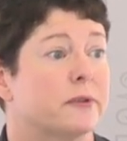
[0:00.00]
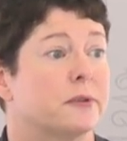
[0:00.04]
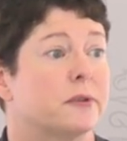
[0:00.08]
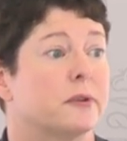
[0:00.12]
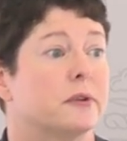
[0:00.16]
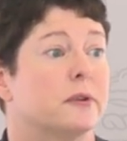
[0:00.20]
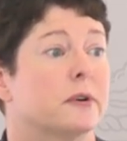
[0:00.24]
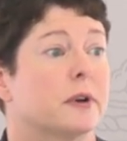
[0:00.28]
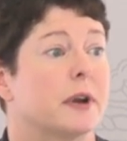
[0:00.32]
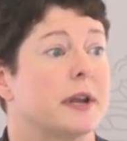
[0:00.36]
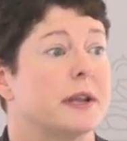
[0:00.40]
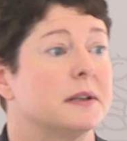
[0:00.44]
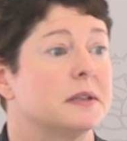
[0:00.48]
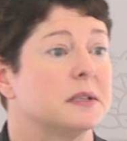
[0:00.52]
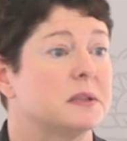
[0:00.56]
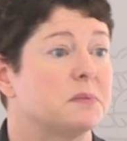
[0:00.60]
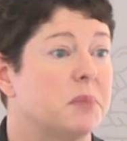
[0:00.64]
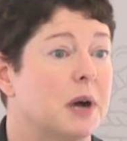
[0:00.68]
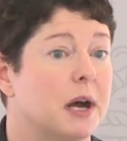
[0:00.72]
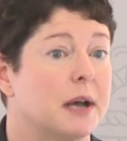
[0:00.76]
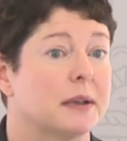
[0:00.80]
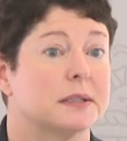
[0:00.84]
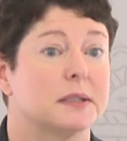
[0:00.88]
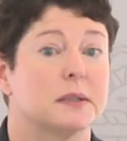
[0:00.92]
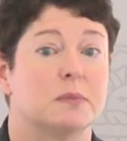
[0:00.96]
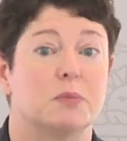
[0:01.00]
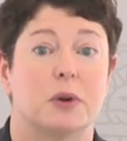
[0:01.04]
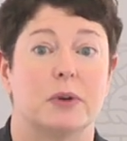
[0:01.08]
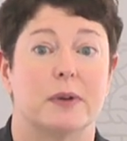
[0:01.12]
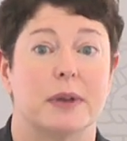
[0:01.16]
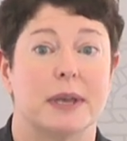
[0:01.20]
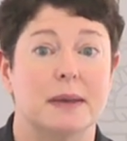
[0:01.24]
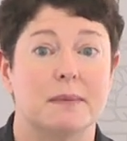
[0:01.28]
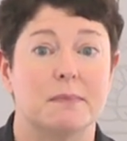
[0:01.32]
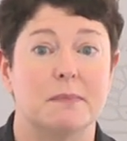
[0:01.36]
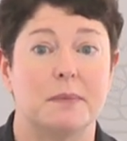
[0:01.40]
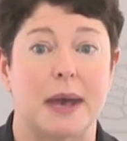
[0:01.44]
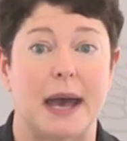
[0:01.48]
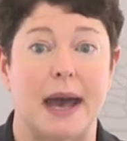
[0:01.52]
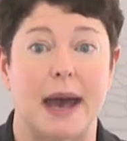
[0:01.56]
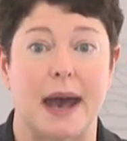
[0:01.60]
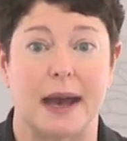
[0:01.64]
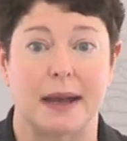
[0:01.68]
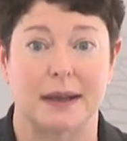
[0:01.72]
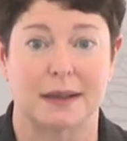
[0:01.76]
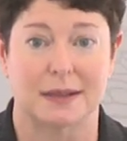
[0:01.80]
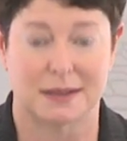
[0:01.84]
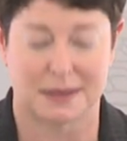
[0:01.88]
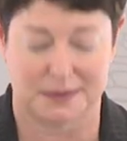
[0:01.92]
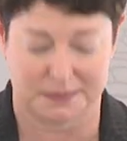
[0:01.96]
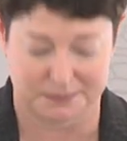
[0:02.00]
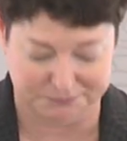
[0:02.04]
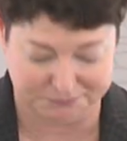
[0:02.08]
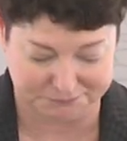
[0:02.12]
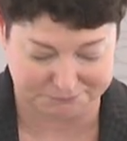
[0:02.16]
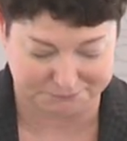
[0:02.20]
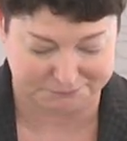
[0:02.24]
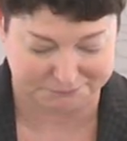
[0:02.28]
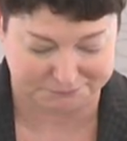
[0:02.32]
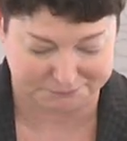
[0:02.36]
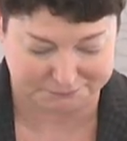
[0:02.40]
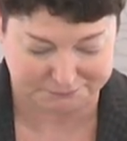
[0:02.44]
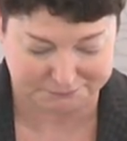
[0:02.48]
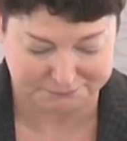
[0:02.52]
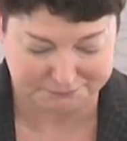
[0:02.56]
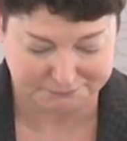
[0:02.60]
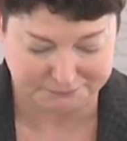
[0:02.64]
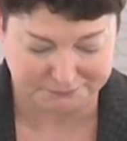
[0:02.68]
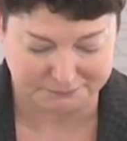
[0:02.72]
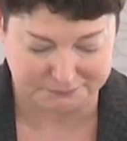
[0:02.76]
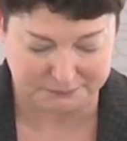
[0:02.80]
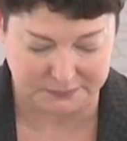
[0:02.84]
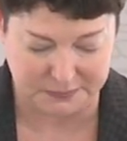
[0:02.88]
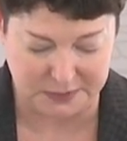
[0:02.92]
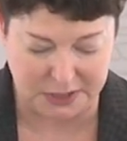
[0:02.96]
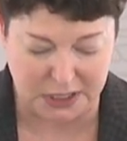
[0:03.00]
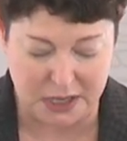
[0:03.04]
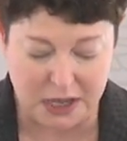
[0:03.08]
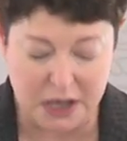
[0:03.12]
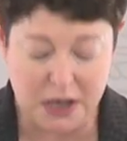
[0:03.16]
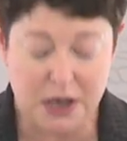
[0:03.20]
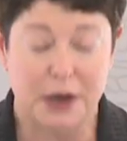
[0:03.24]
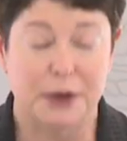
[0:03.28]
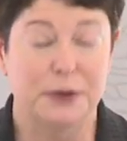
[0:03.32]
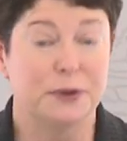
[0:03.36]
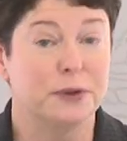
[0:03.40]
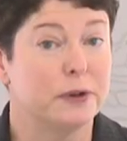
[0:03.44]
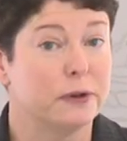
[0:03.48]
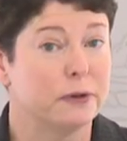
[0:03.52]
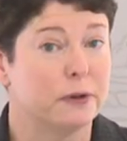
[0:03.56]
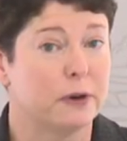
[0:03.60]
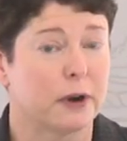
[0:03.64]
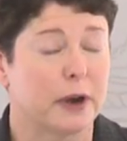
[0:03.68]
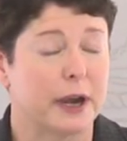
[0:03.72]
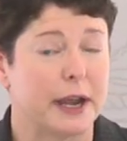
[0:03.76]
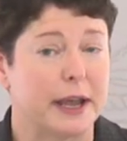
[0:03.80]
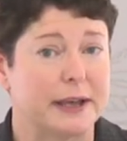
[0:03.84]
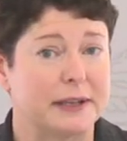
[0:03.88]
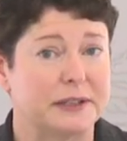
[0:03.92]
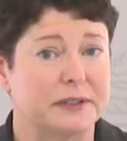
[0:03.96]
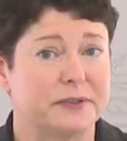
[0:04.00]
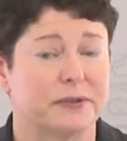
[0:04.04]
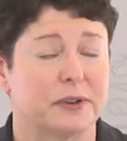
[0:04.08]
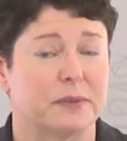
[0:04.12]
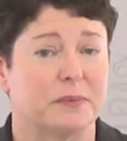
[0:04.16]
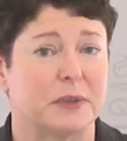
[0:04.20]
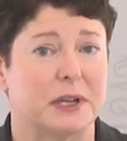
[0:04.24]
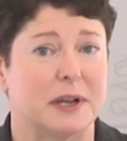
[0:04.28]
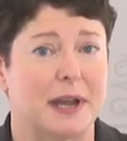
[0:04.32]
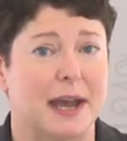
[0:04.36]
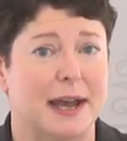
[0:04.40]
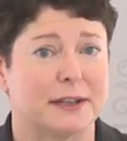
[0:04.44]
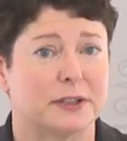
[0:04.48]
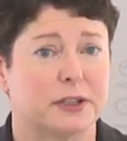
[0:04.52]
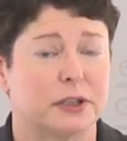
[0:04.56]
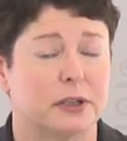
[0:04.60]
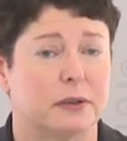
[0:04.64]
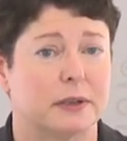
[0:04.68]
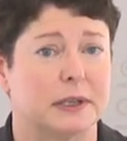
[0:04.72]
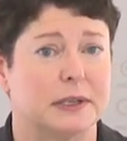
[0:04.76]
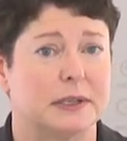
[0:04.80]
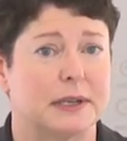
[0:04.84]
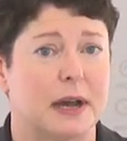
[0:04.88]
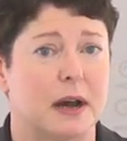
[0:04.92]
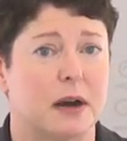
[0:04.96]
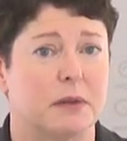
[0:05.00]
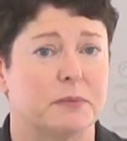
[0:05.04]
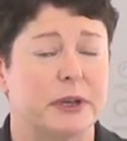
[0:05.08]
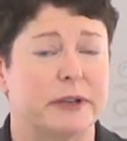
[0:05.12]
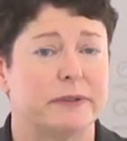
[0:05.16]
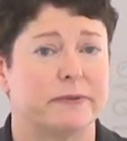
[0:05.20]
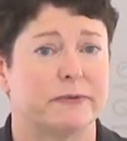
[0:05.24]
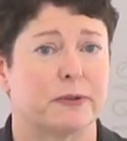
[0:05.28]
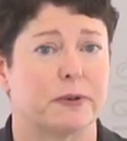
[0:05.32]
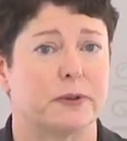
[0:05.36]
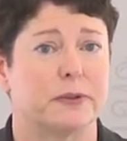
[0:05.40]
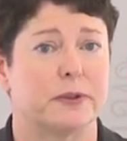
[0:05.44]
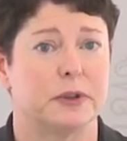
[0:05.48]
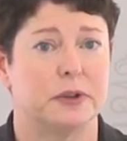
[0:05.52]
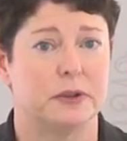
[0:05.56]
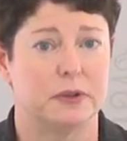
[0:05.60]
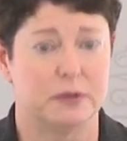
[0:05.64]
for the greatest possible impact. A new grant from the National Endowment for the